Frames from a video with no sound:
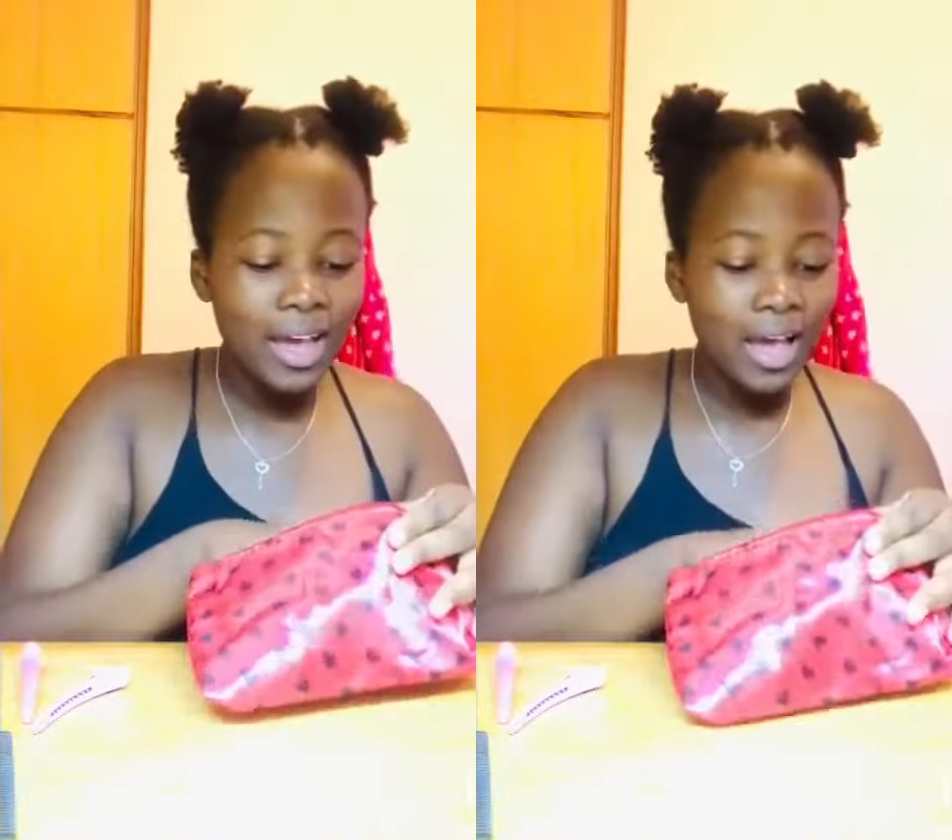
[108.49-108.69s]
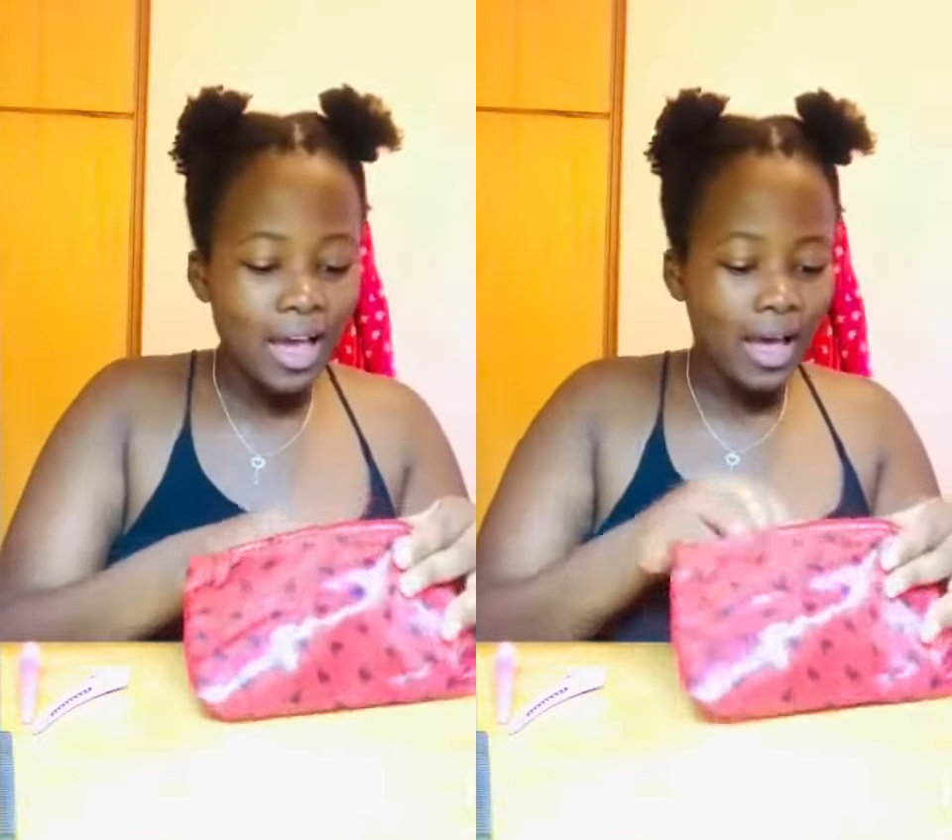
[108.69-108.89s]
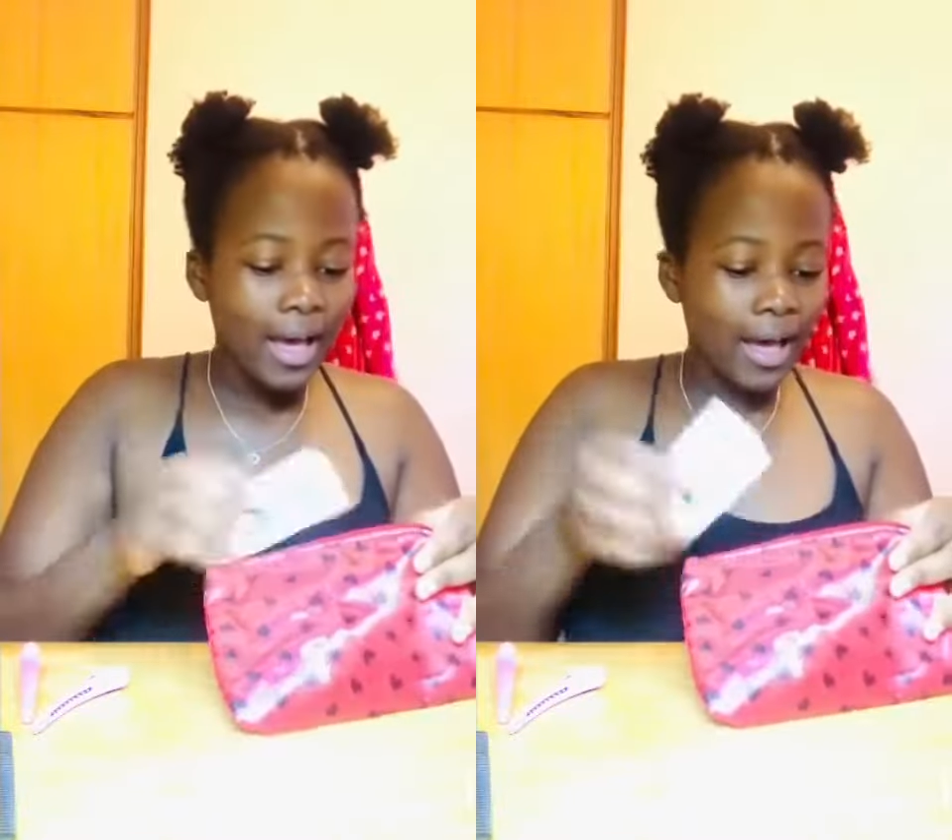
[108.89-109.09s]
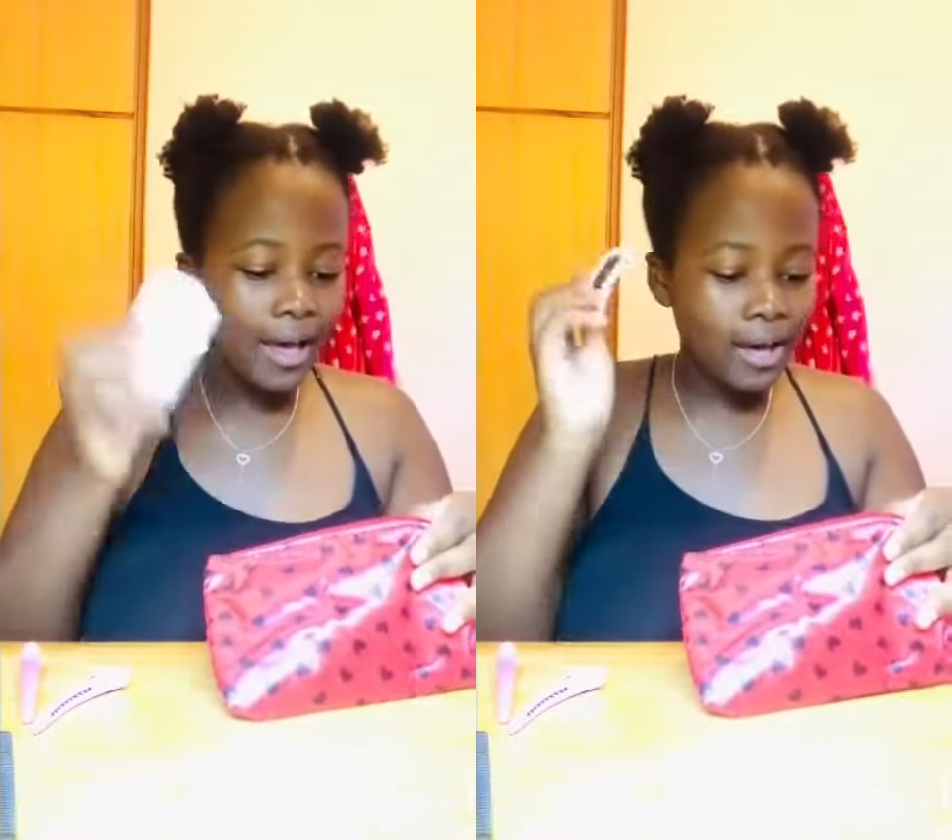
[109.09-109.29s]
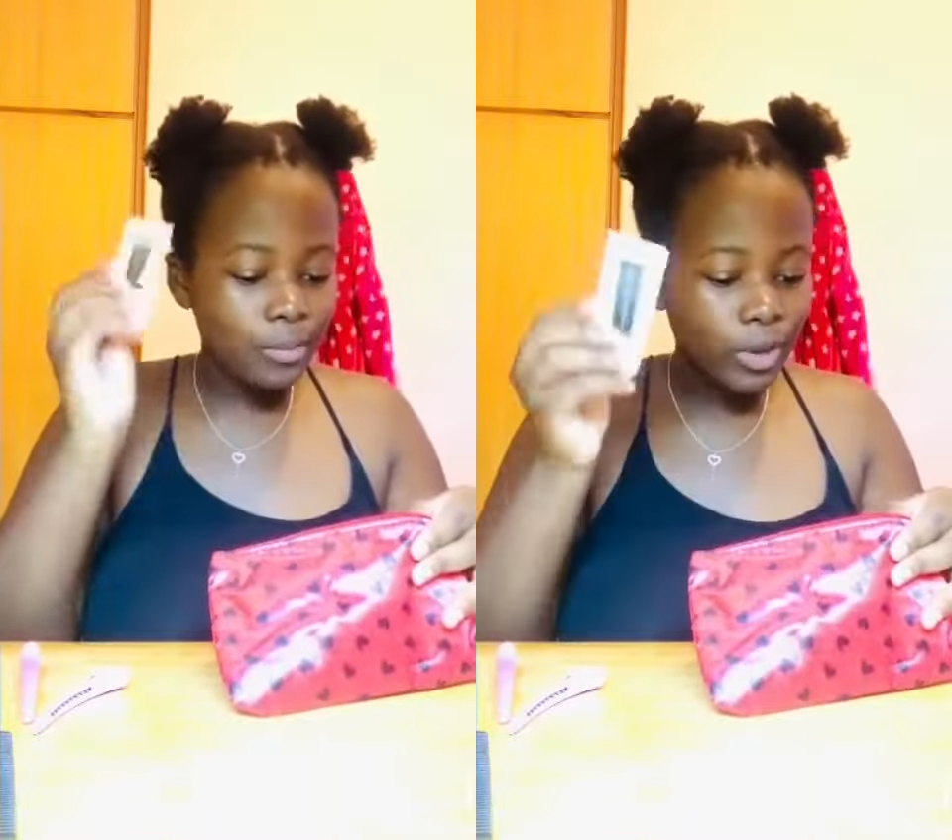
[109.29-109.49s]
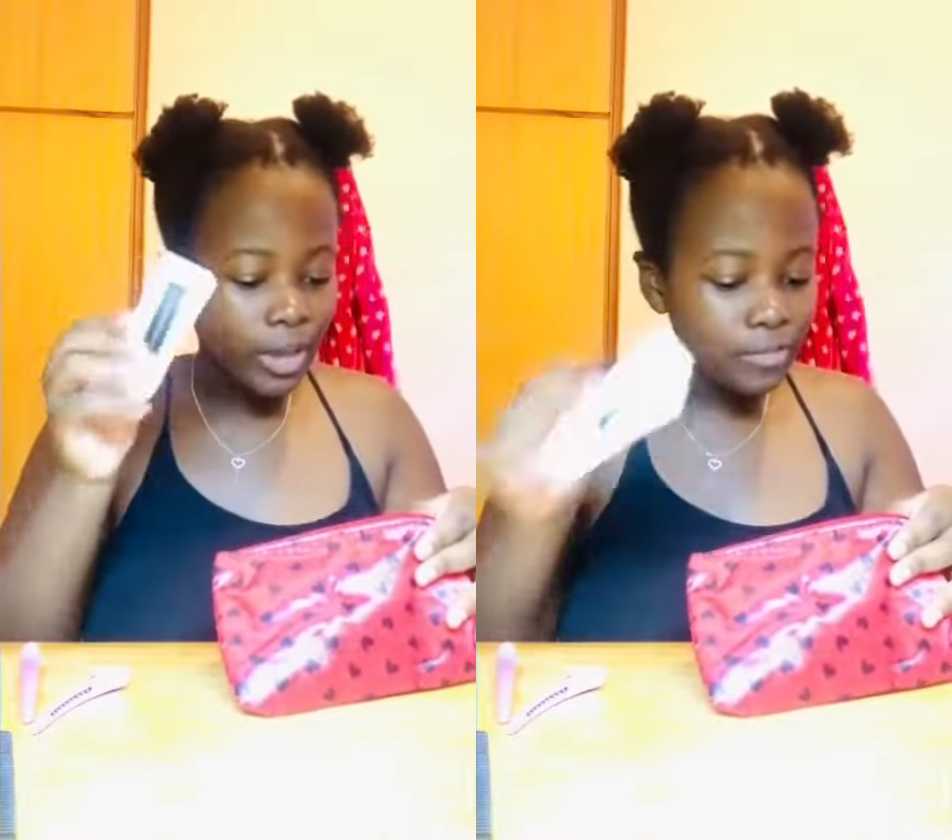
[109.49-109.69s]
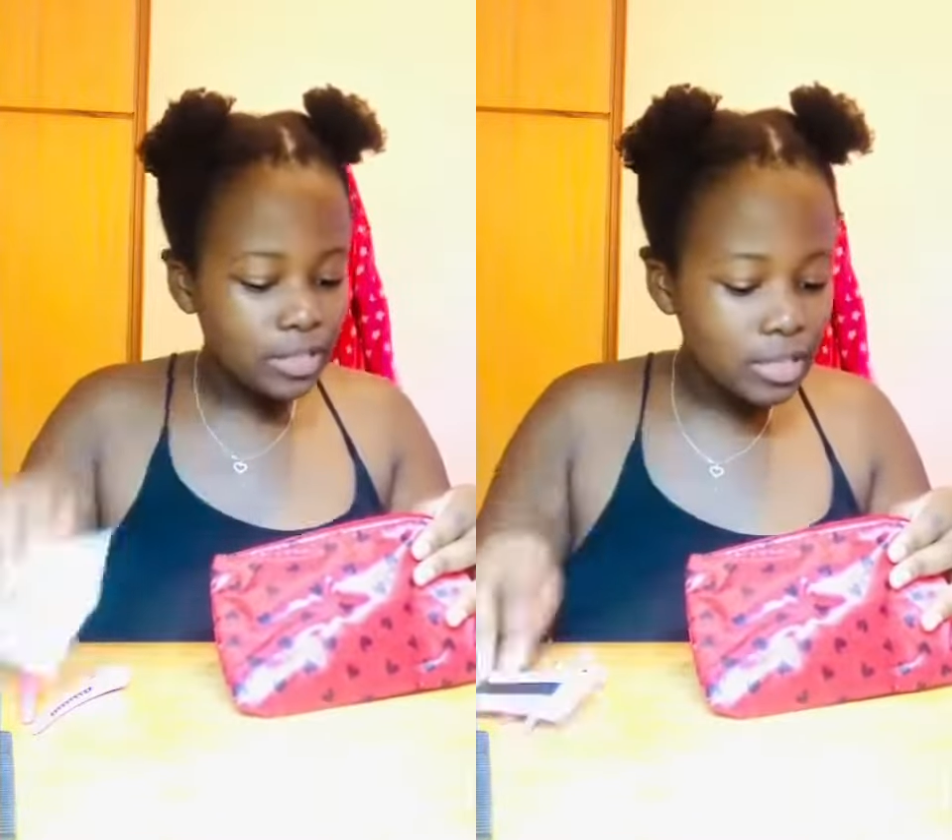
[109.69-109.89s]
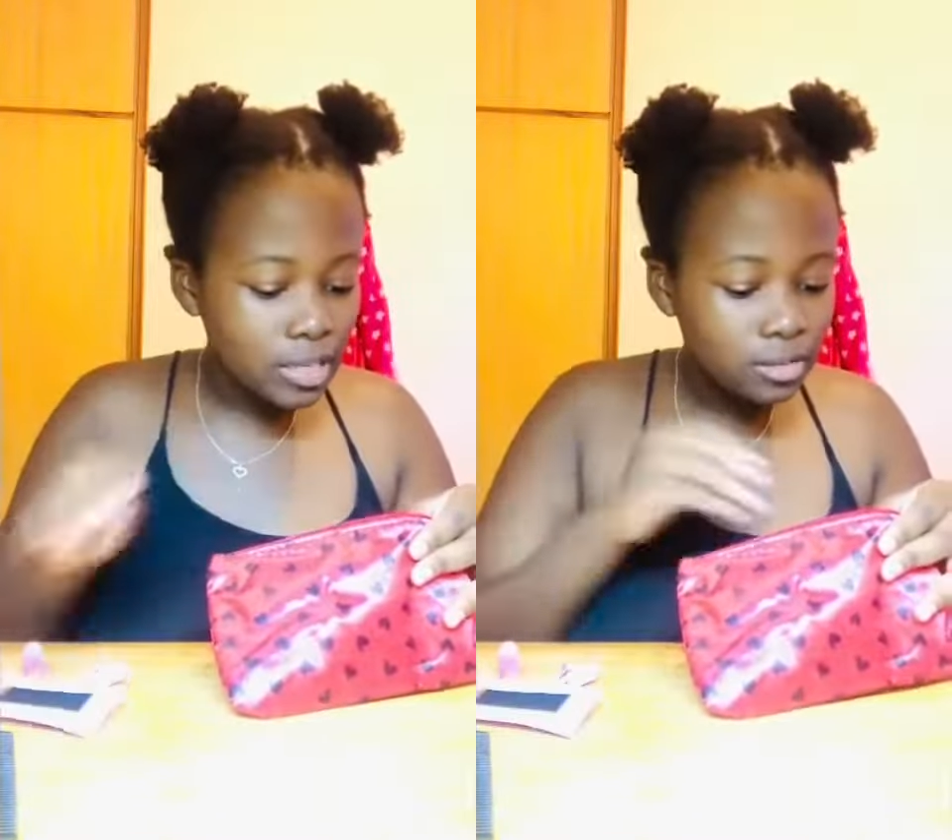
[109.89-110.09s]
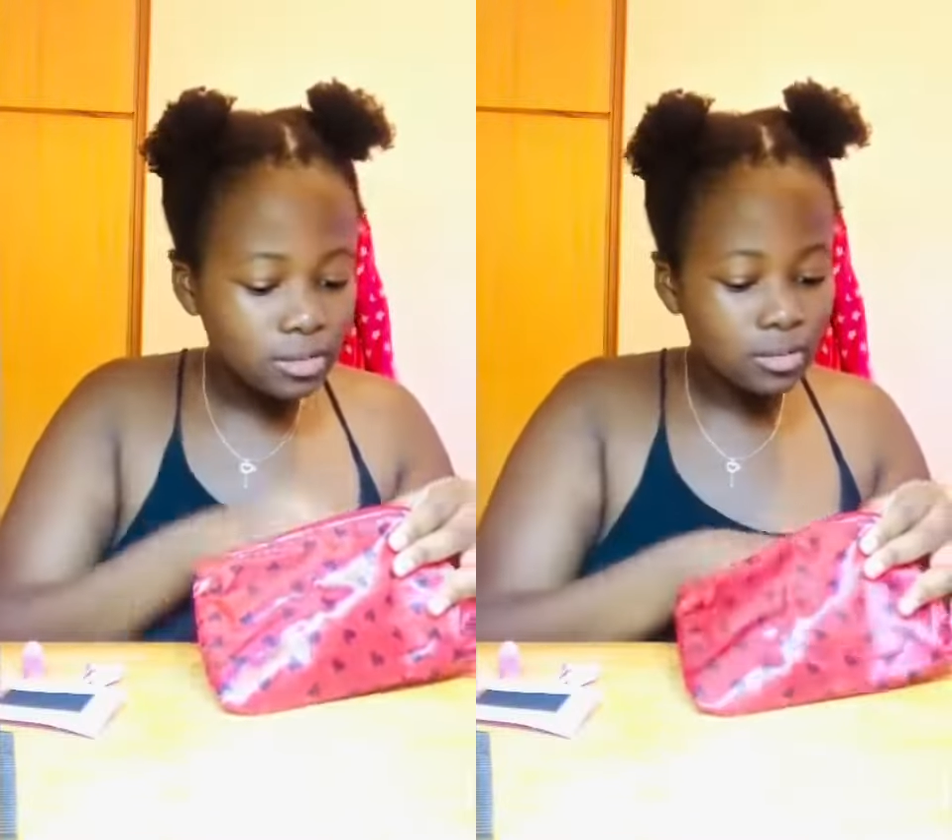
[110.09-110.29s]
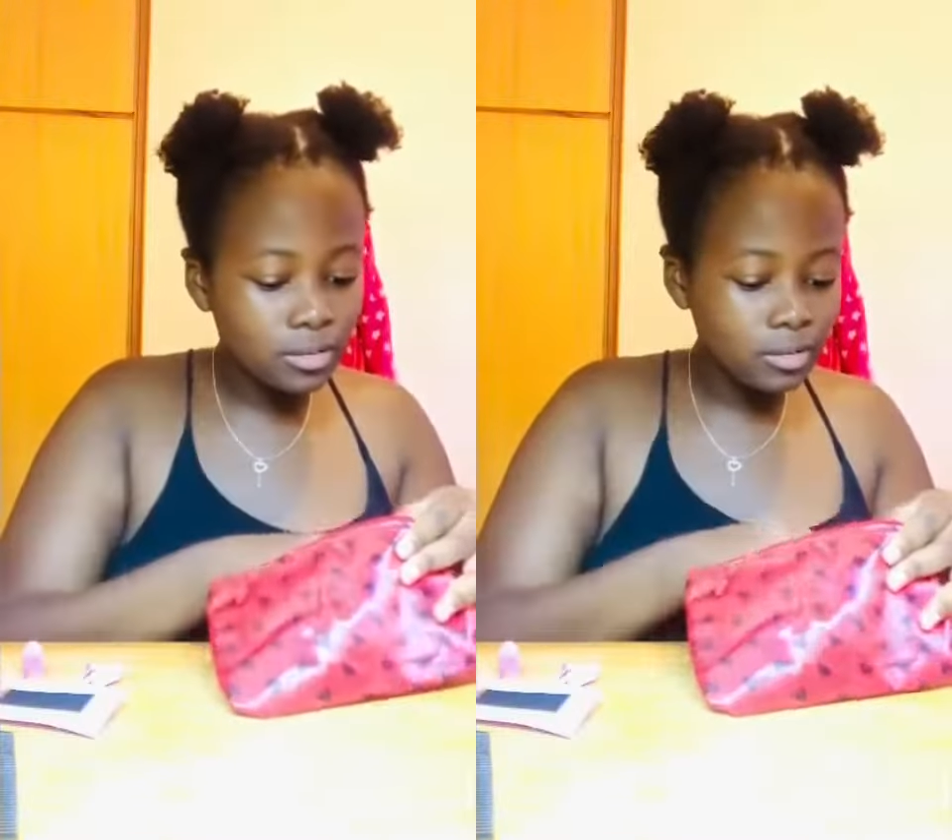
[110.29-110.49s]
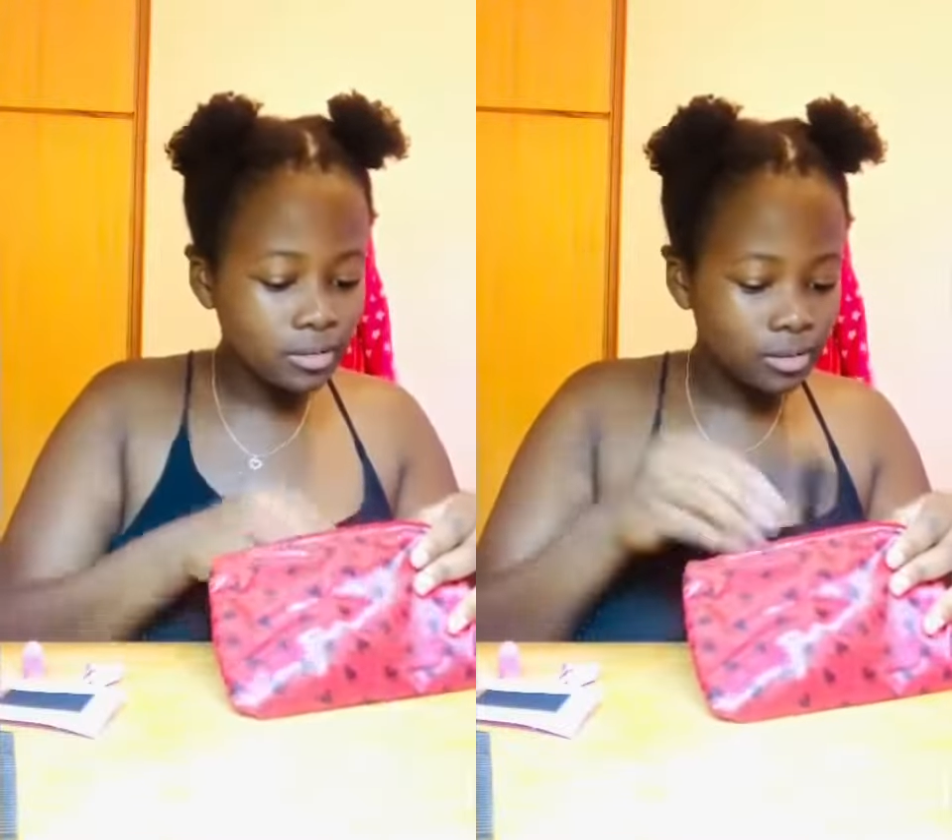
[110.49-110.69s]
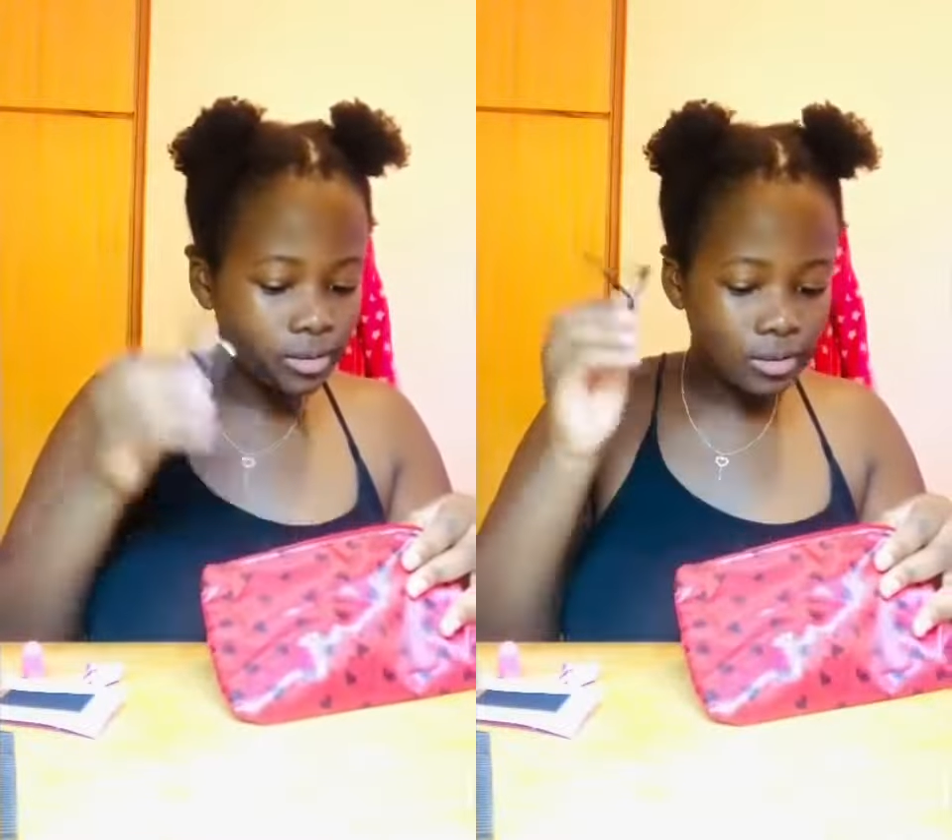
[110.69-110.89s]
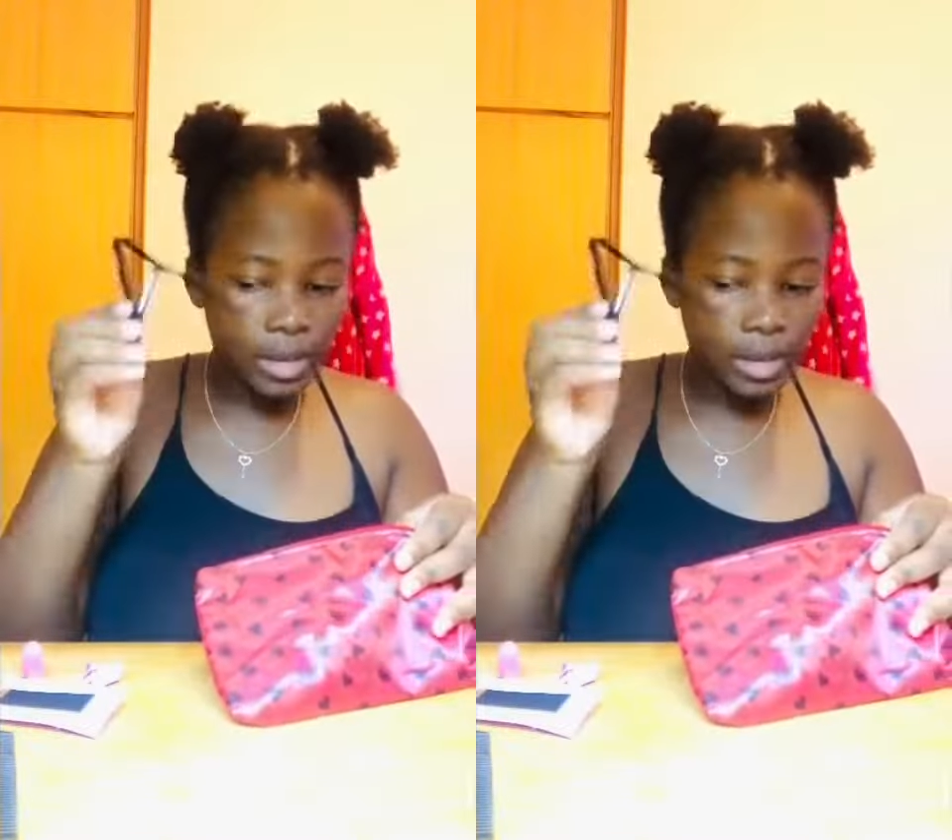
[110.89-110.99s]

We have this.